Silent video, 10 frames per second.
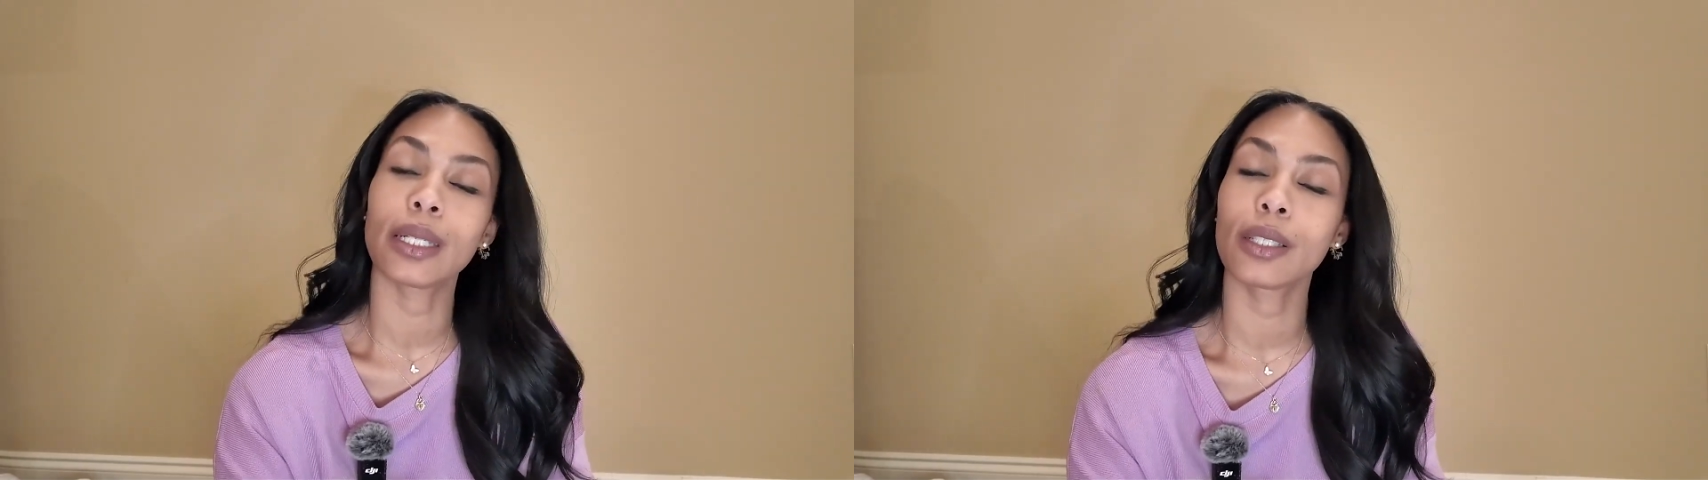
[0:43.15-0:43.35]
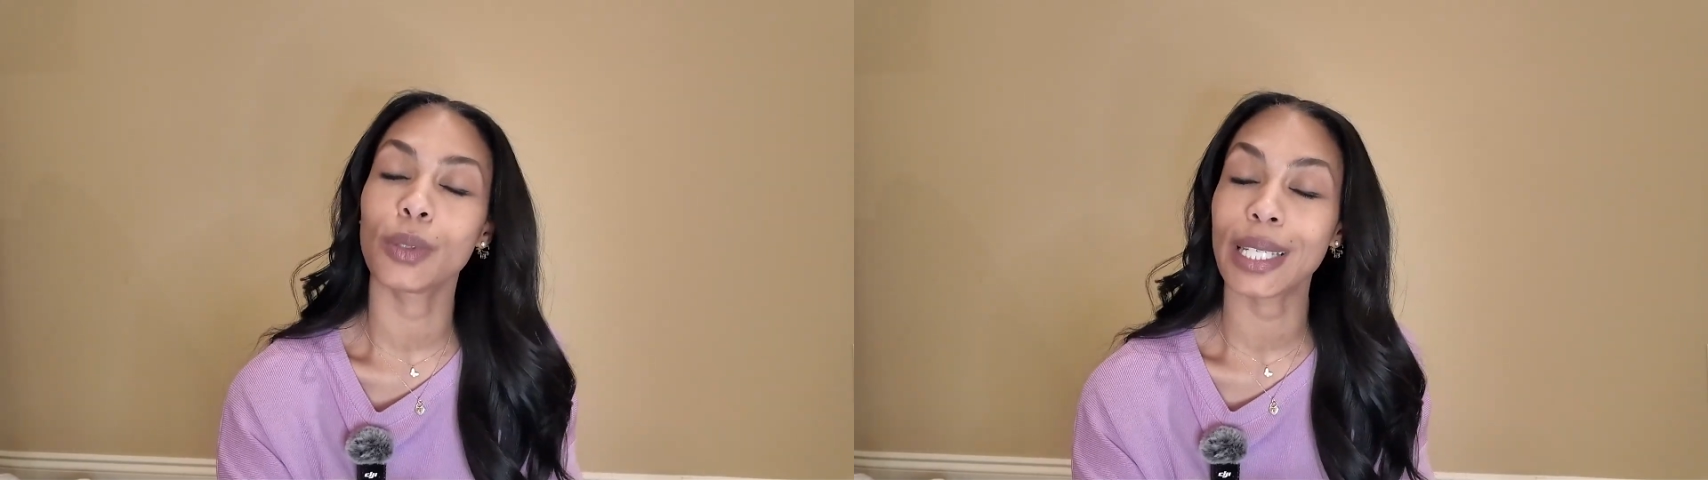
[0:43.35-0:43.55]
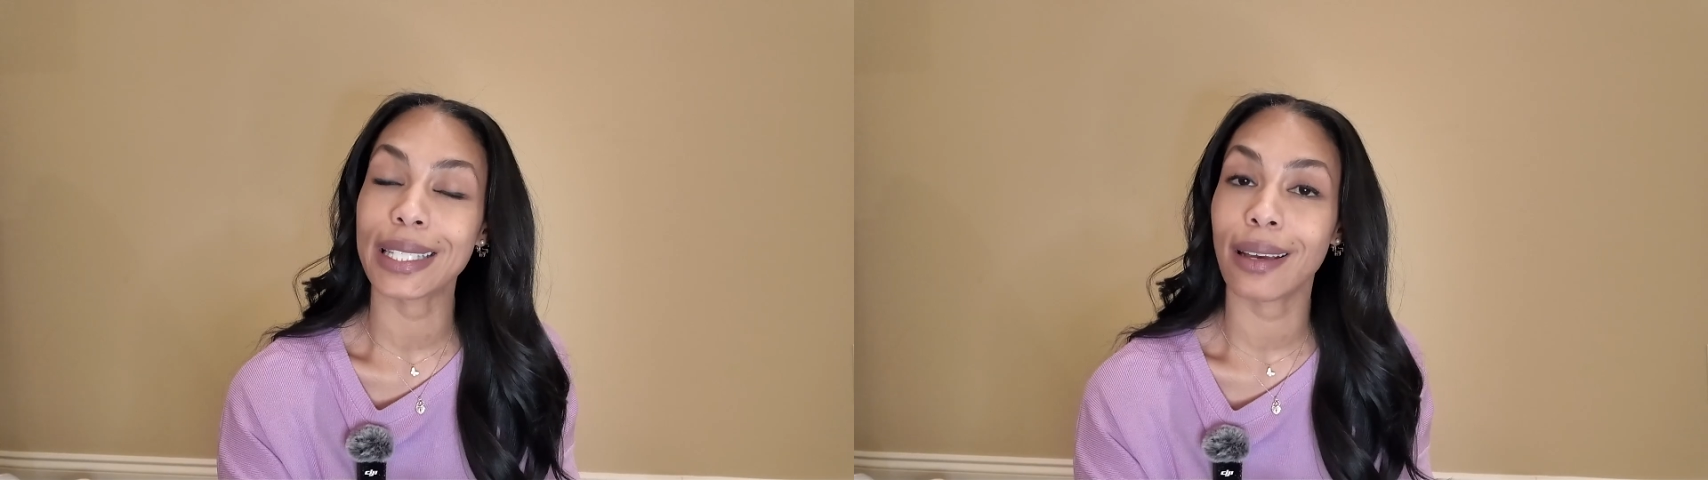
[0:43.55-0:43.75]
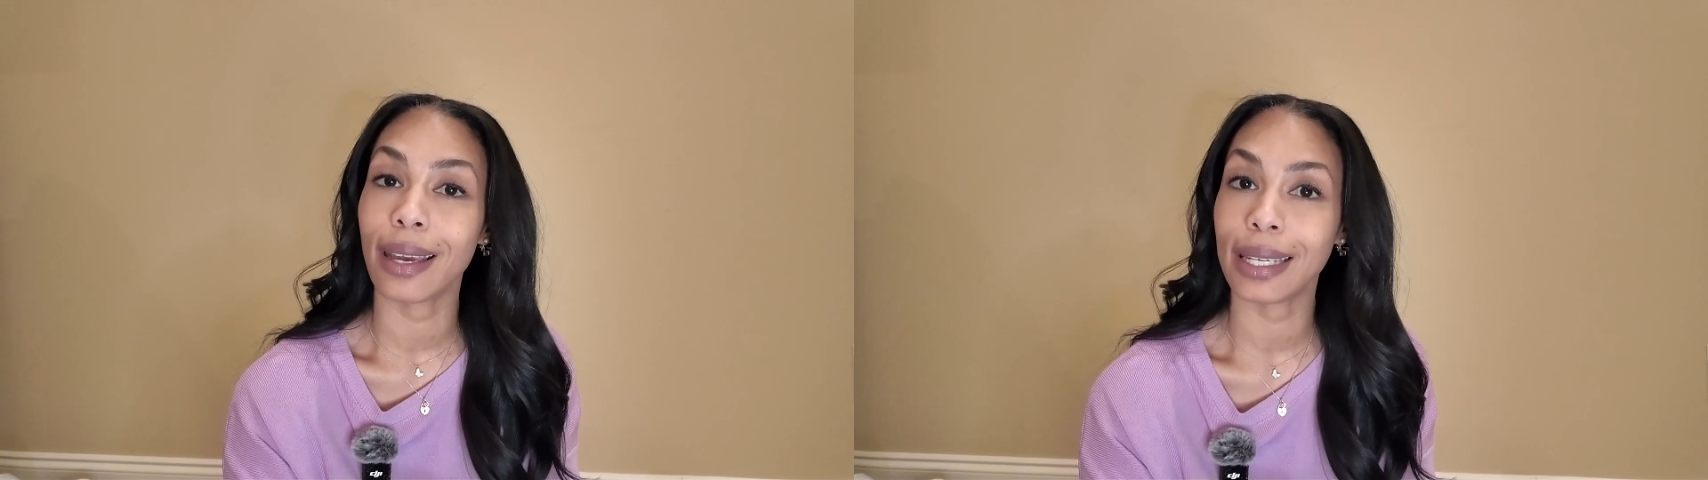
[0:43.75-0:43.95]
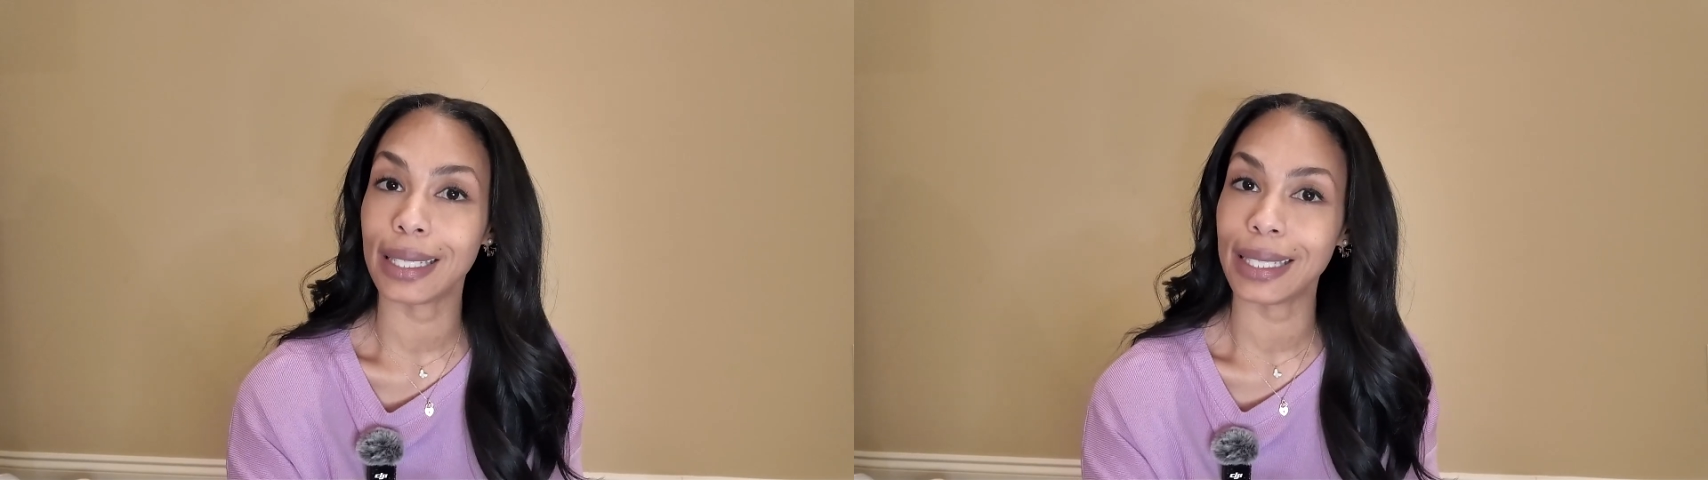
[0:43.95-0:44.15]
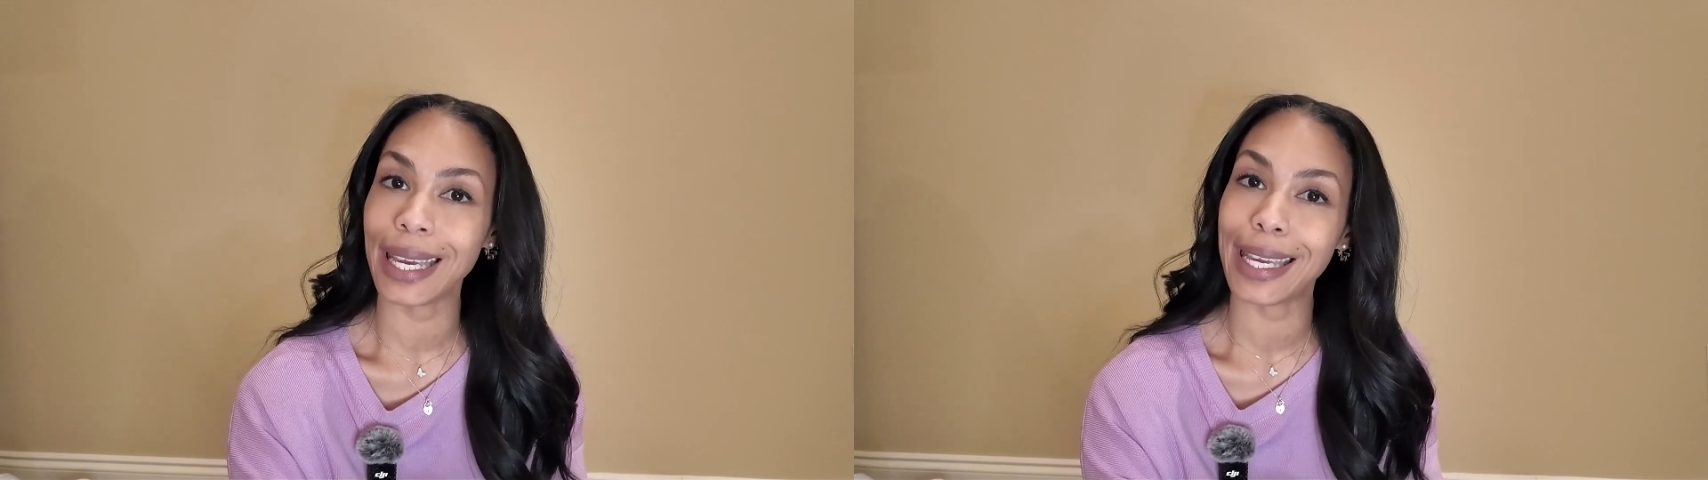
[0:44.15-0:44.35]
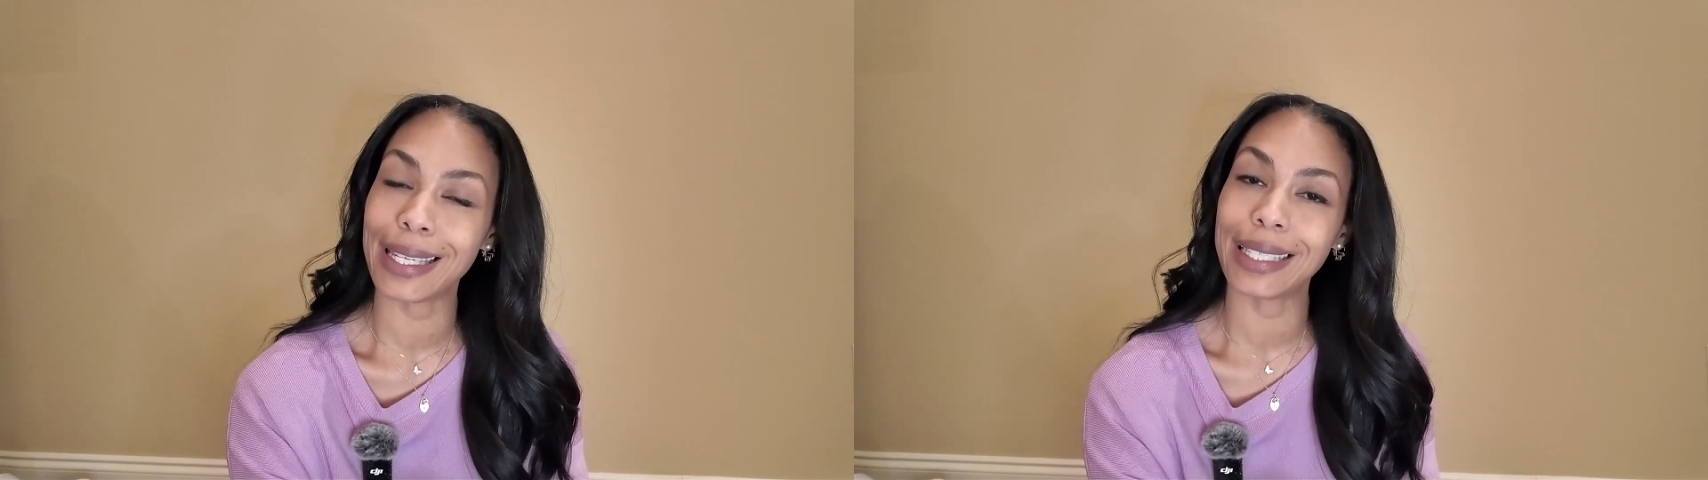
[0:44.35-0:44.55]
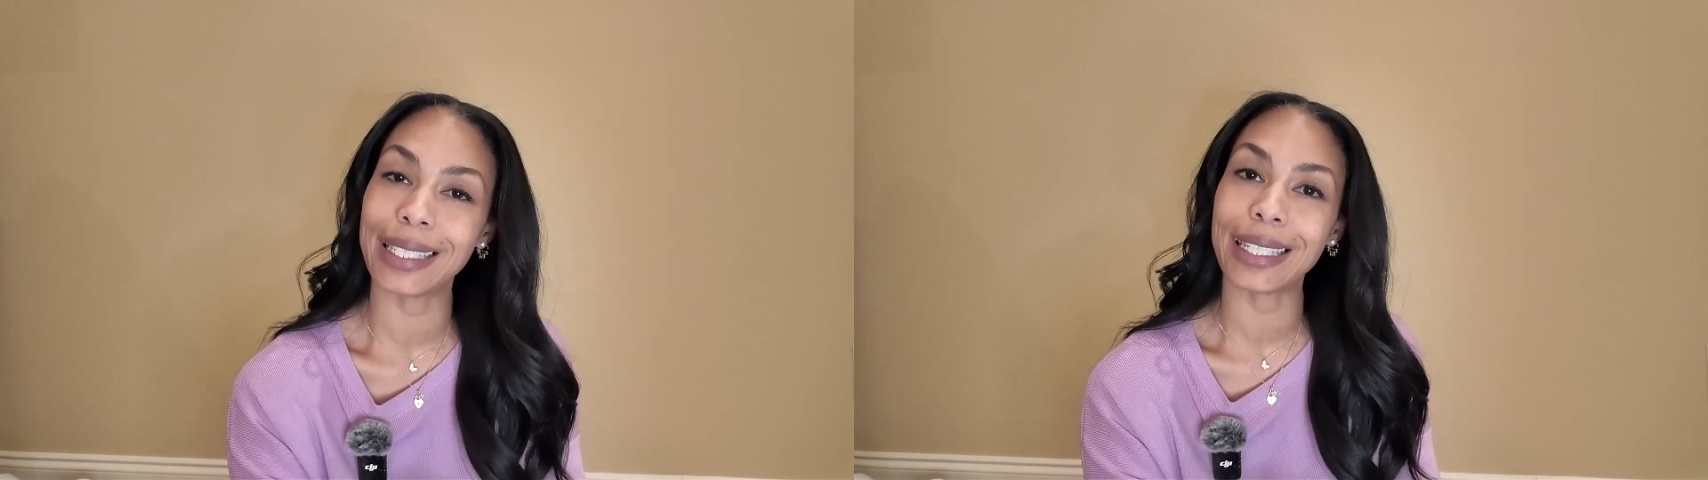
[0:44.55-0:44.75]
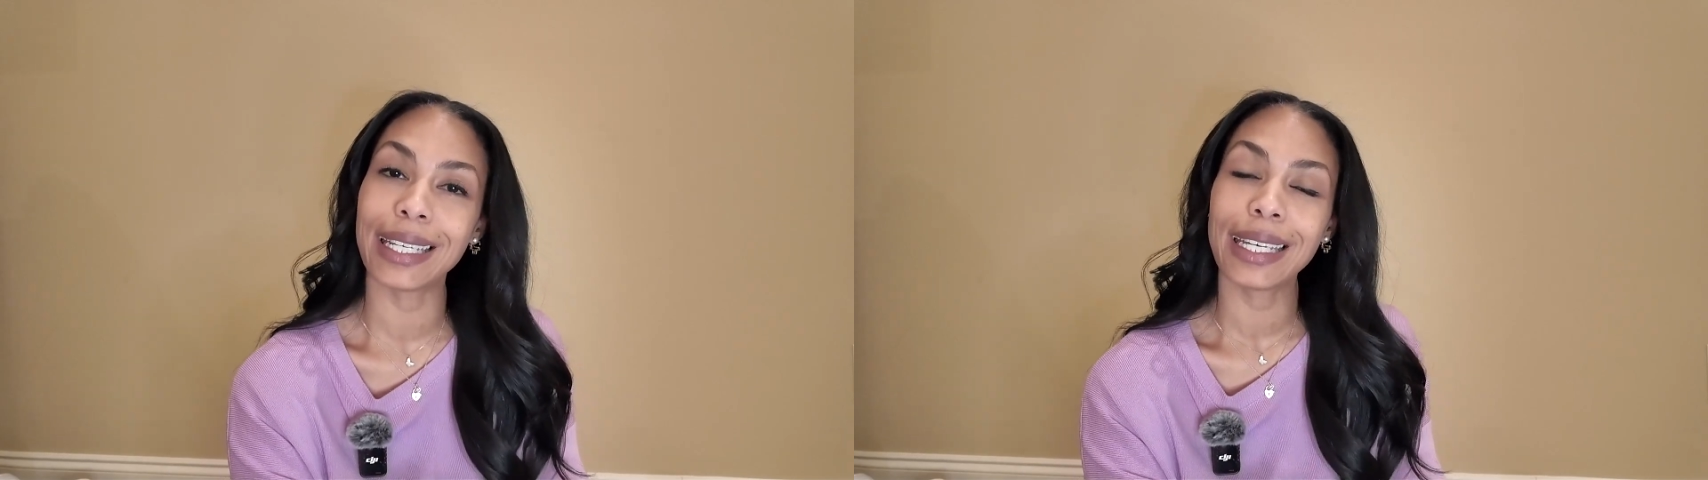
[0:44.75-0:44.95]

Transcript: a little anxiety and